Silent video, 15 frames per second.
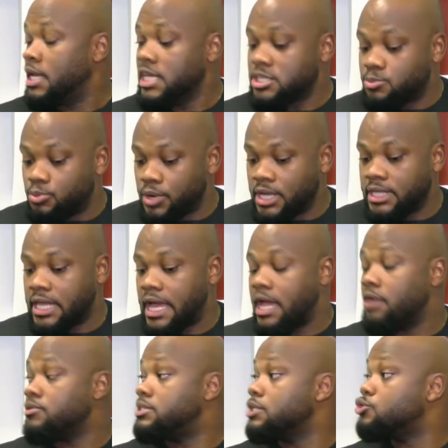is bring that
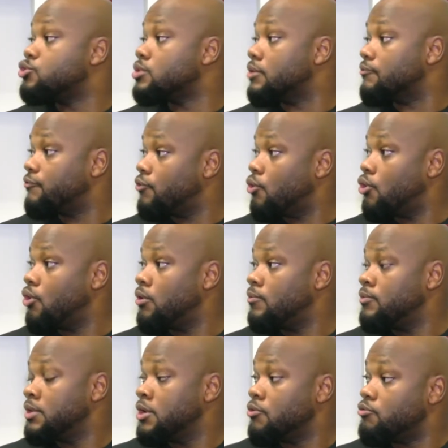heritage to the fore,
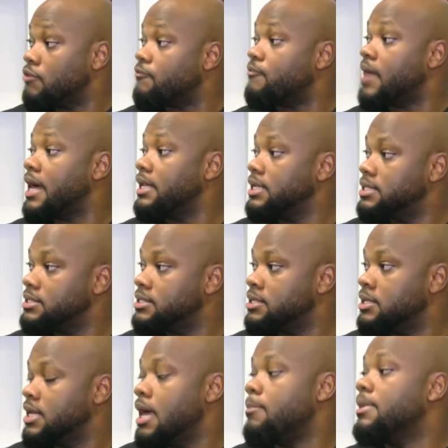refine it,
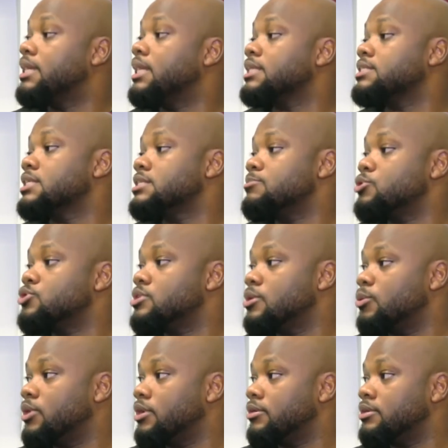and make it accessible to the
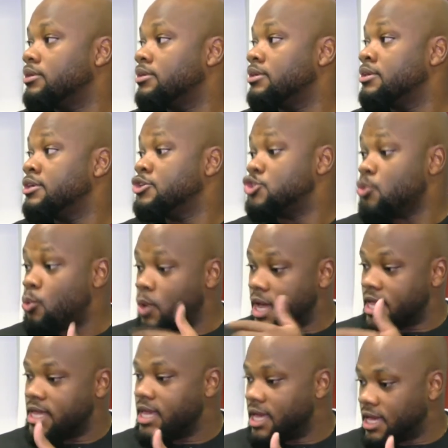world. So we're
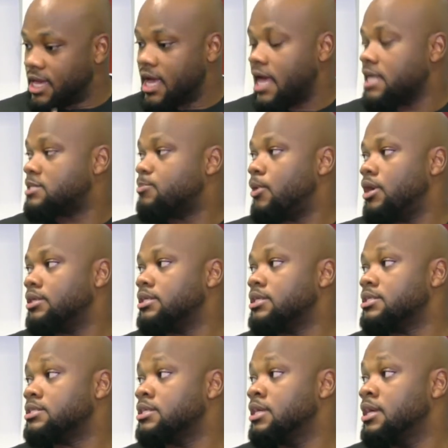here as
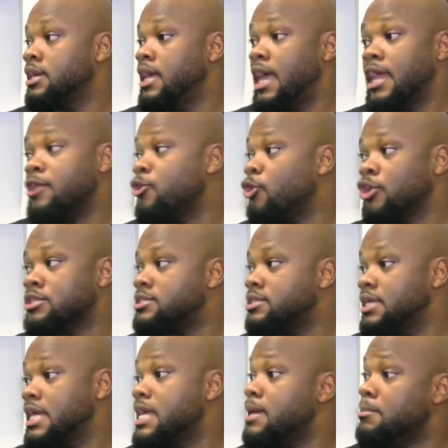partners and not
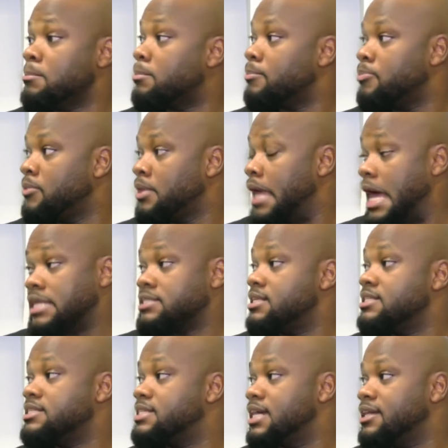him as an
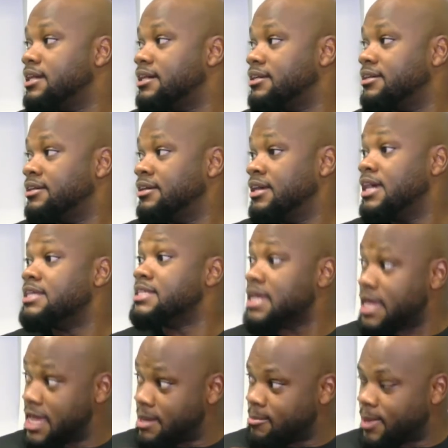entertainer. It's
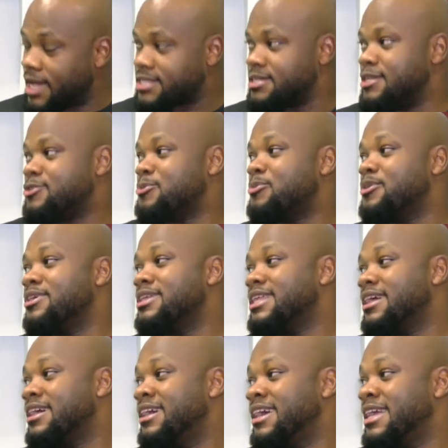him as an entrepreneur
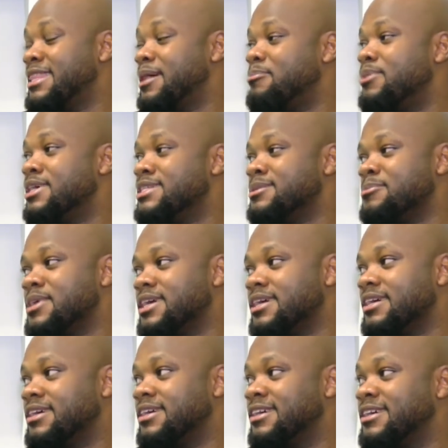that, that brings him
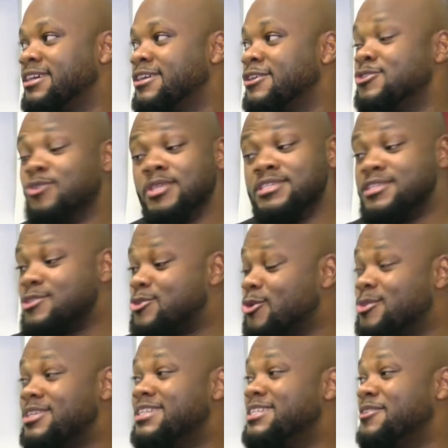here. Oh. So this is a
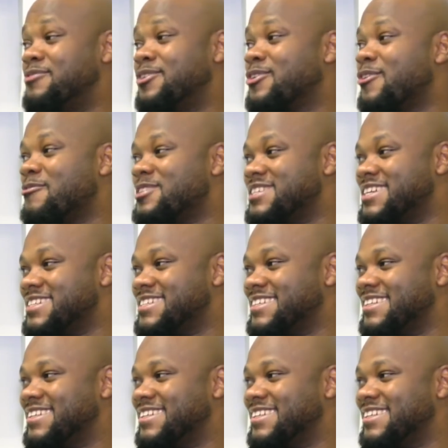totally different conversation.